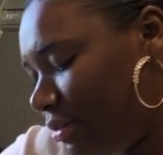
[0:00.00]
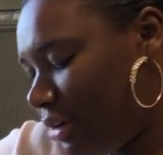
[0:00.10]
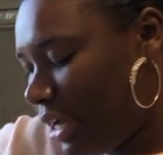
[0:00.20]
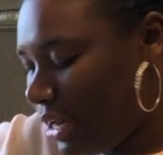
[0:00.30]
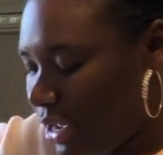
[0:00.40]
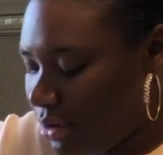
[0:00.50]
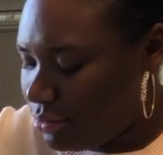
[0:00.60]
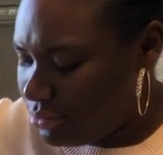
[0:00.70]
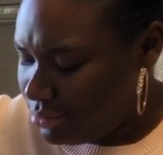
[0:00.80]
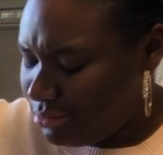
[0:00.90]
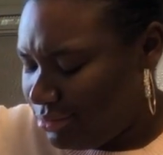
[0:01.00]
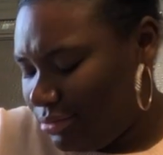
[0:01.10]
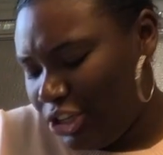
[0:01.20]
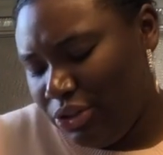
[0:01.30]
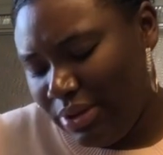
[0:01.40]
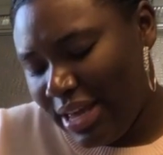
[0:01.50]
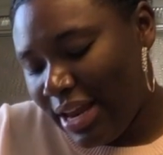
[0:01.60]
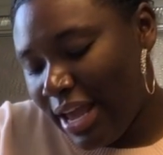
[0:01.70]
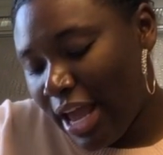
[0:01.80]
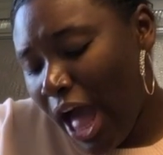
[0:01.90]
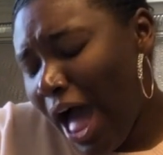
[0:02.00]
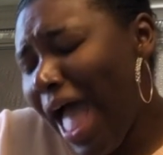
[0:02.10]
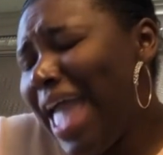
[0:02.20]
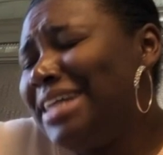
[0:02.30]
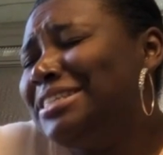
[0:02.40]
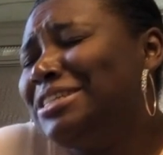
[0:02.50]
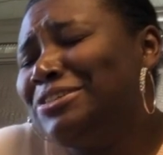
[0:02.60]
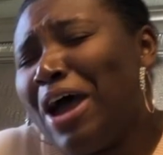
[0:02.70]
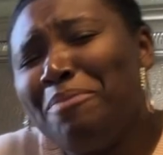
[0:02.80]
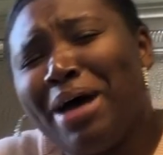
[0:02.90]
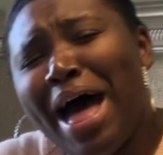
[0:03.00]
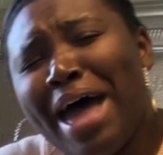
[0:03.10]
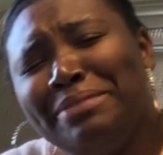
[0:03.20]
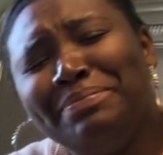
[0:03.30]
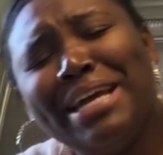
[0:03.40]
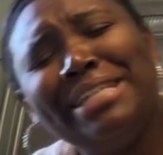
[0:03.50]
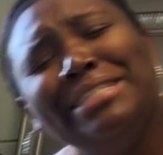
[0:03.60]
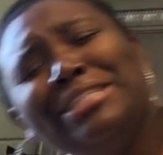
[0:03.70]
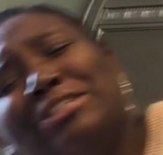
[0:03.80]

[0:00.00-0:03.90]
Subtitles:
right now. You kidding? It's the tripod. It's the